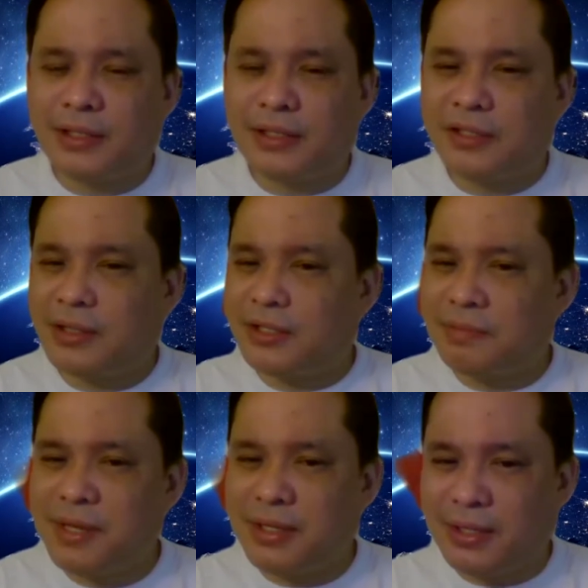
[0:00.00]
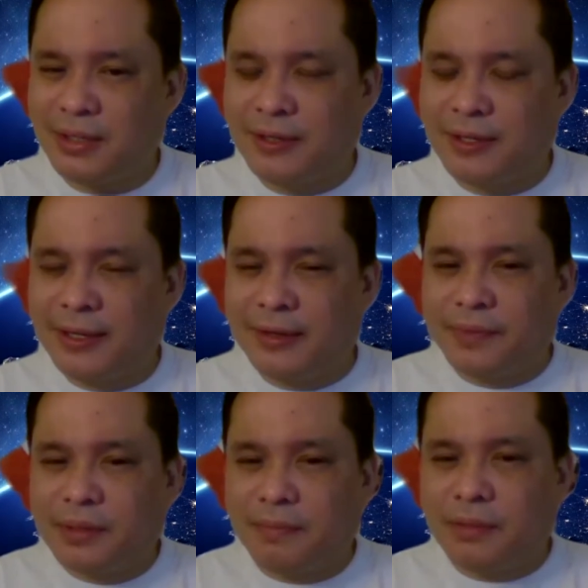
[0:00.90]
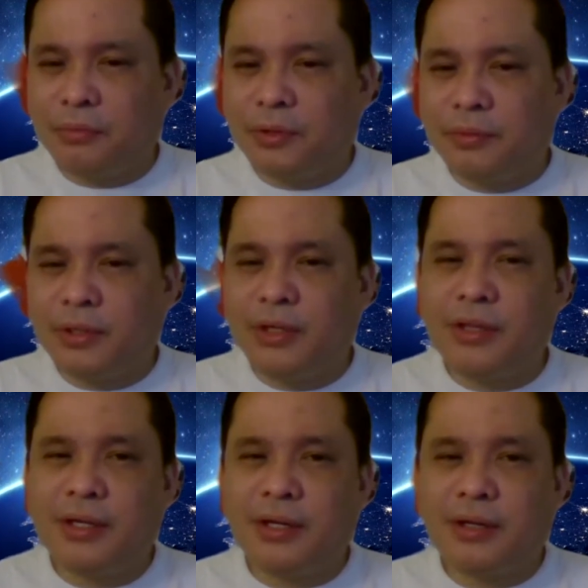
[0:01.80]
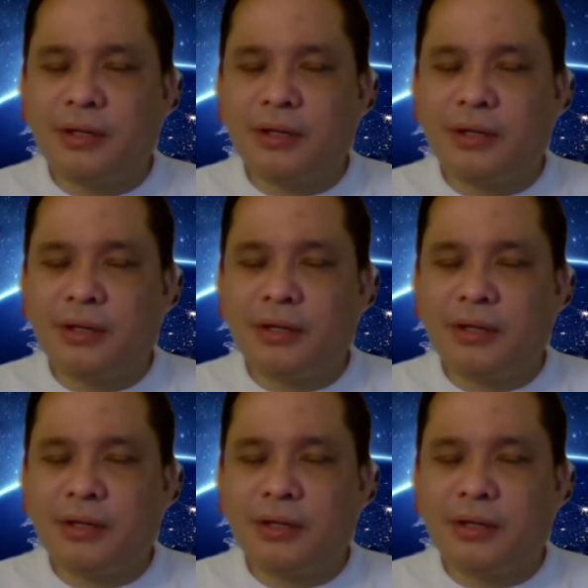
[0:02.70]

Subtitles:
It sounds like there's many, but what do you think are the ones